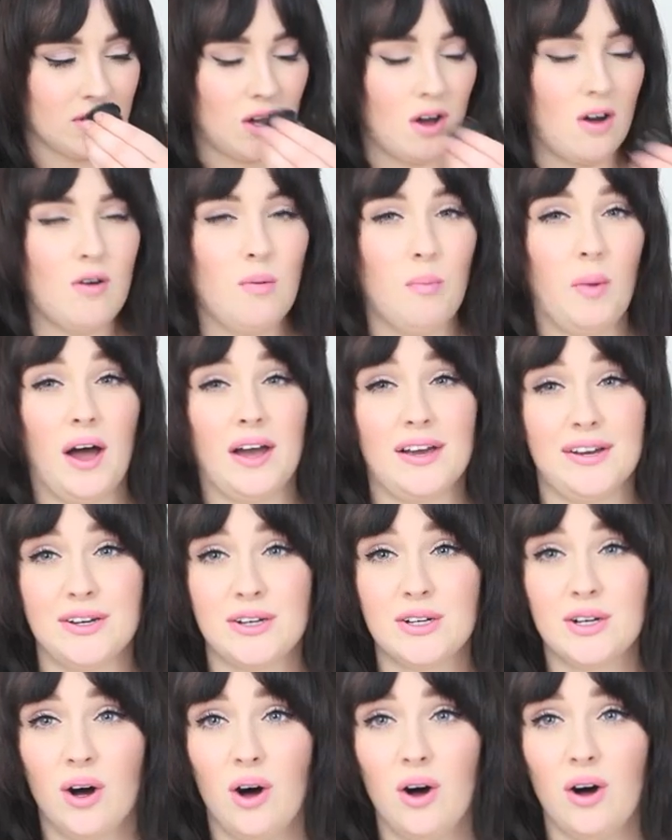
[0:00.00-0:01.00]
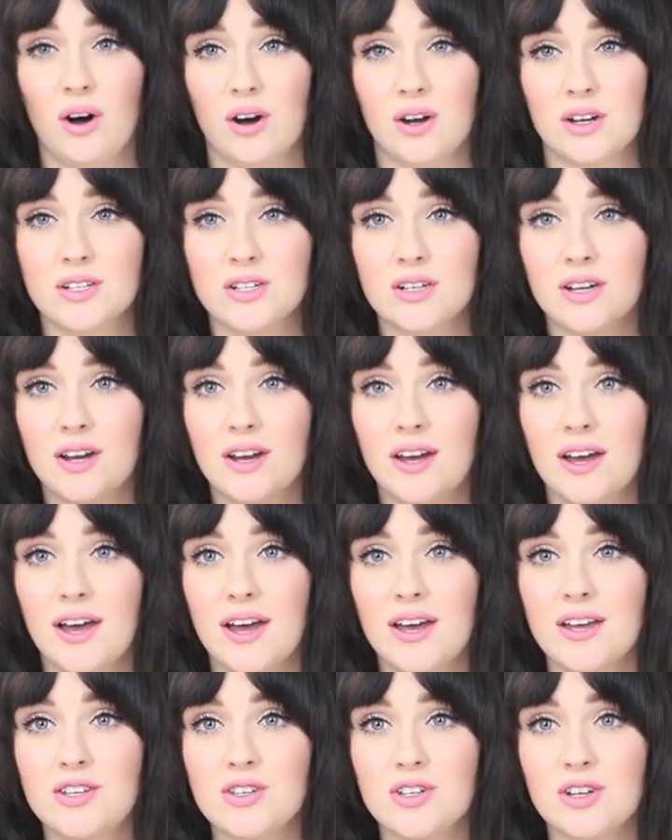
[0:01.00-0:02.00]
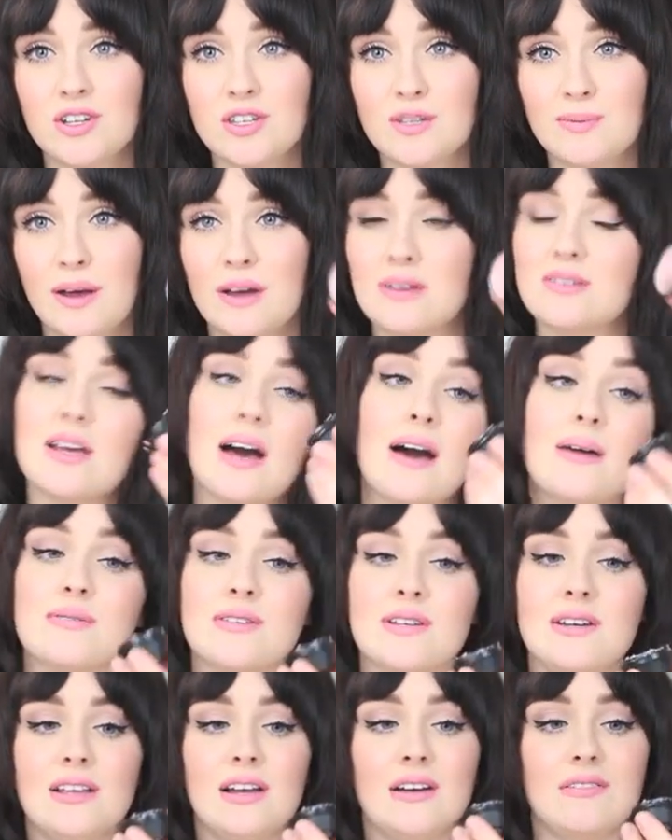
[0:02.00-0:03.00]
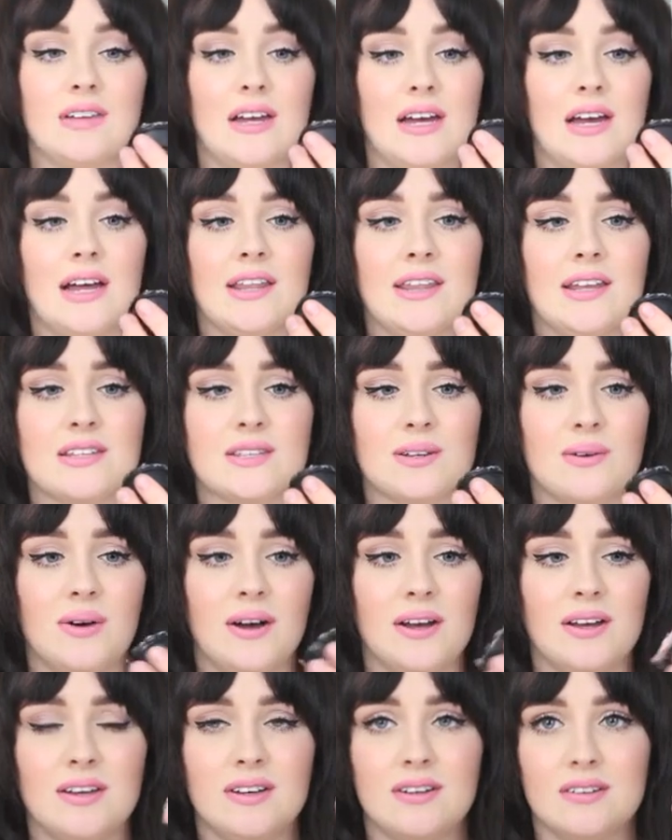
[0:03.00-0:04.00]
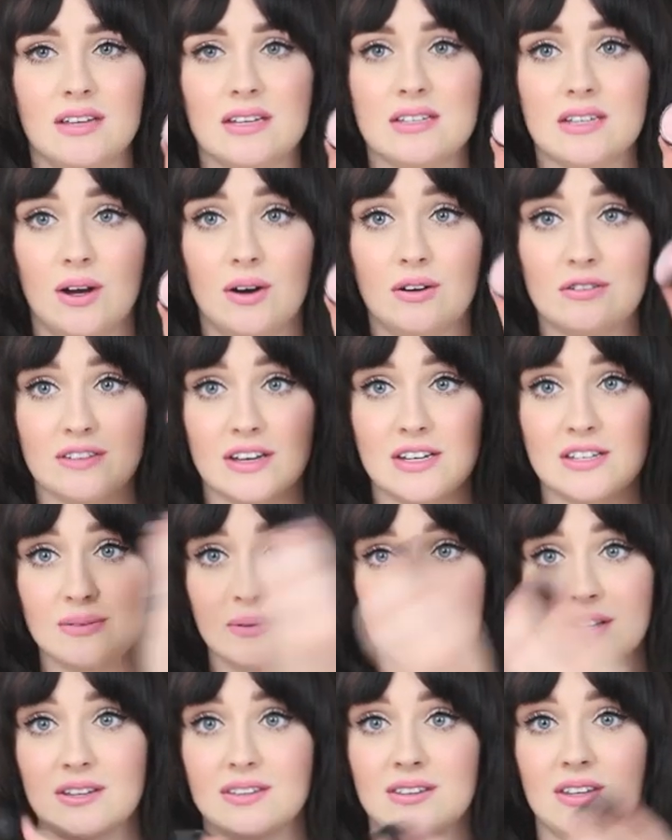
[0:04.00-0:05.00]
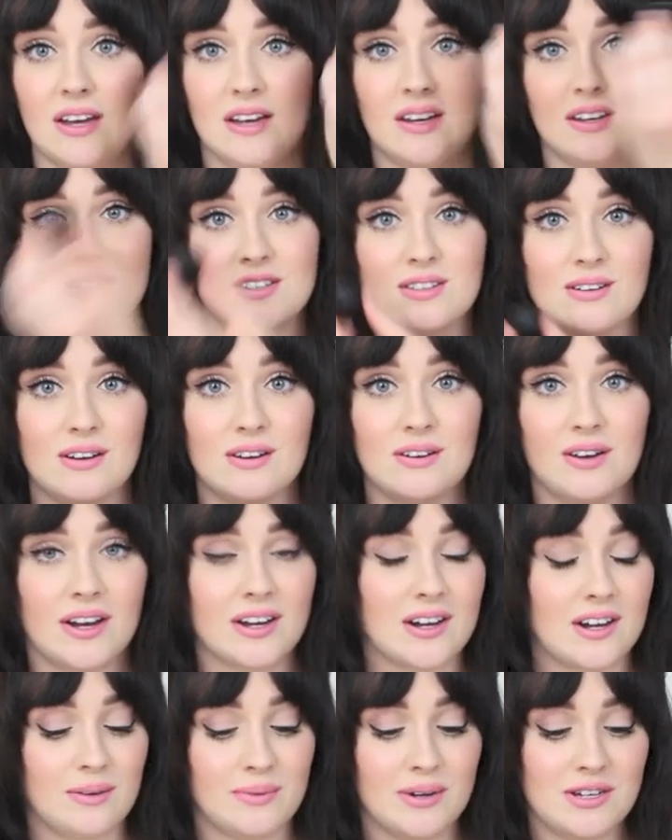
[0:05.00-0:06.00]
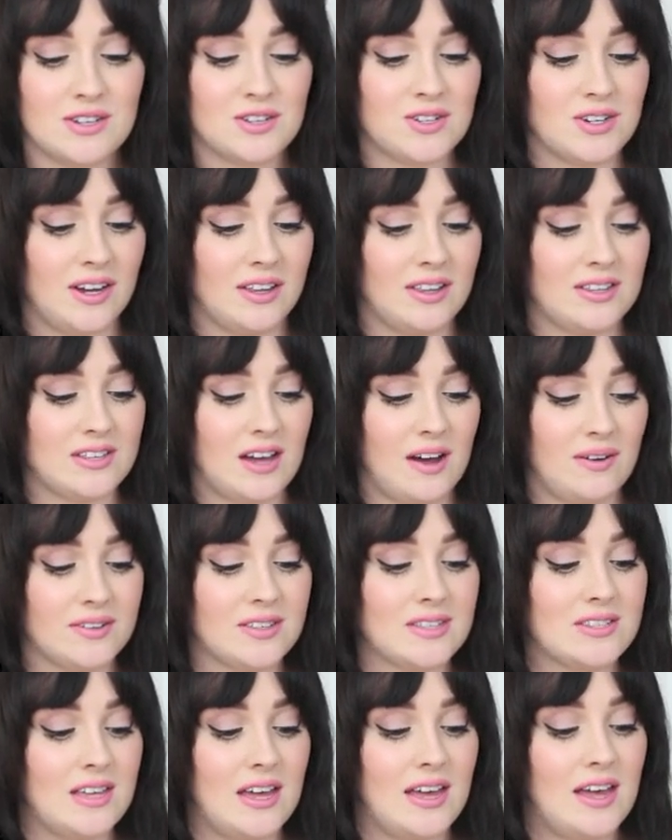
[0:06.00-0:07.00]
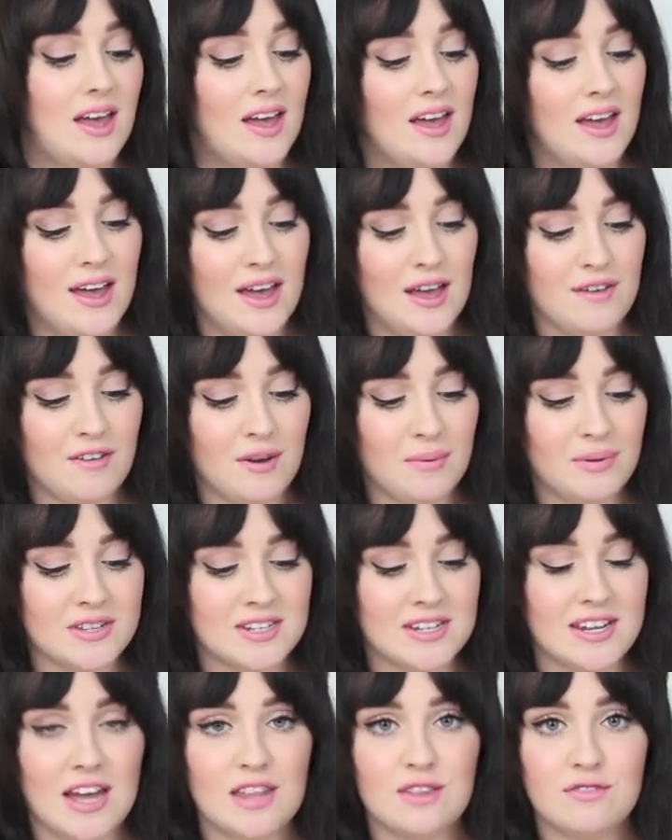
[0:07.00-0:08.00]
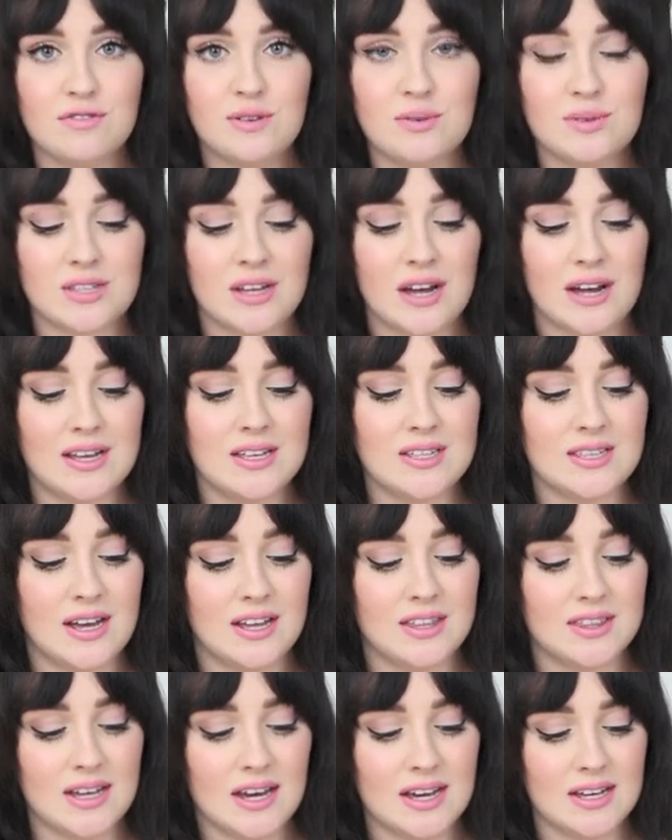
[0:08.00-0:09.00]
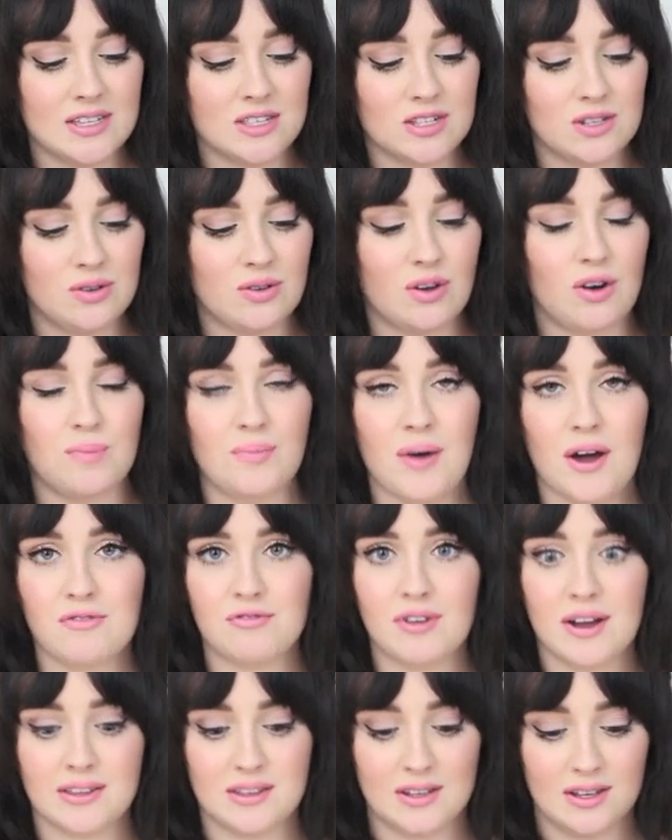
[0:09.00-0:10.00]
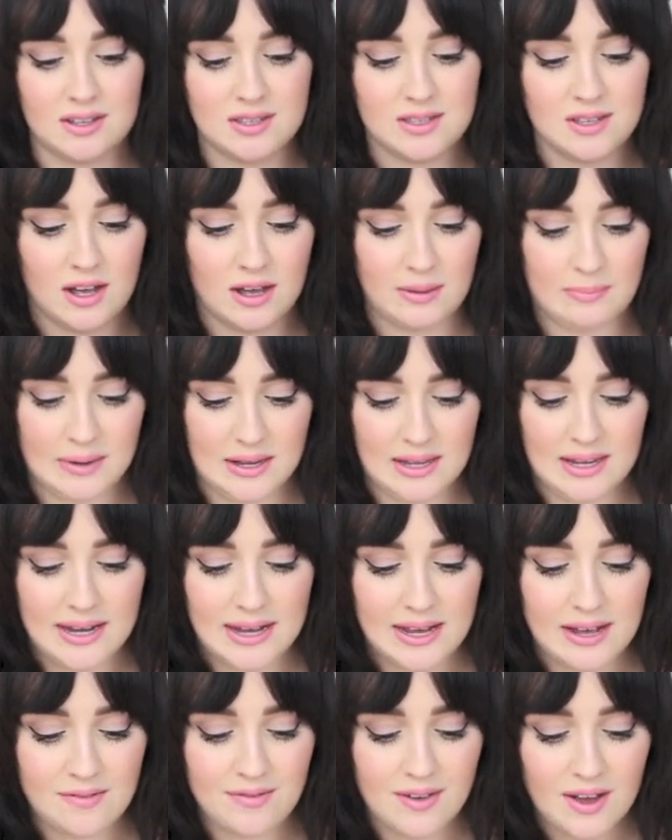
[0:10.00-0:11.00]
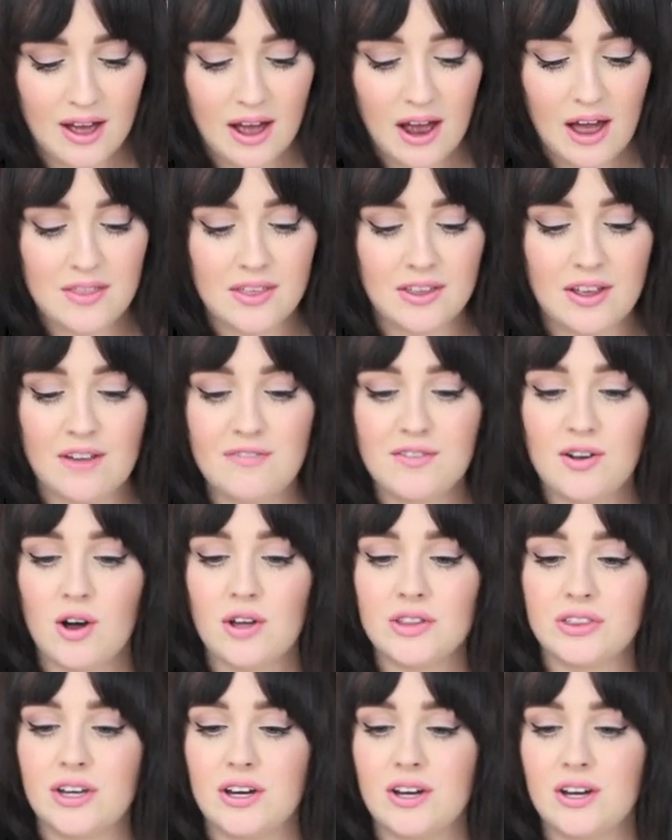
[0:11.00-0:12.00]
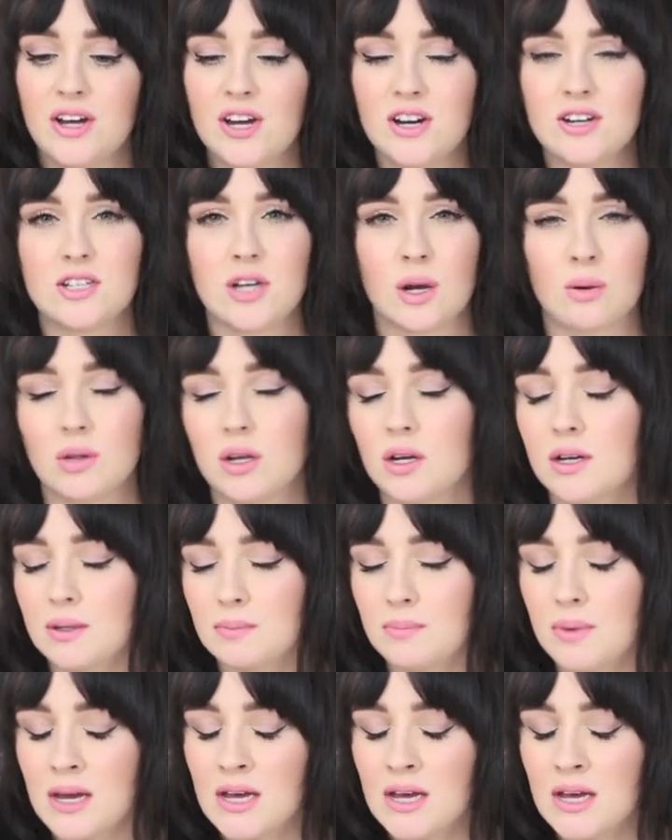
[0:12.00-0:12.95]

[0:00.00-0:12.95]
Oh my gosh. It just smells absolutely lovely and there's a whole face worth there. So I can't wait to try this out and see if I want to get the full size, and that is to combat redness, I believe. Then I've got the, don't look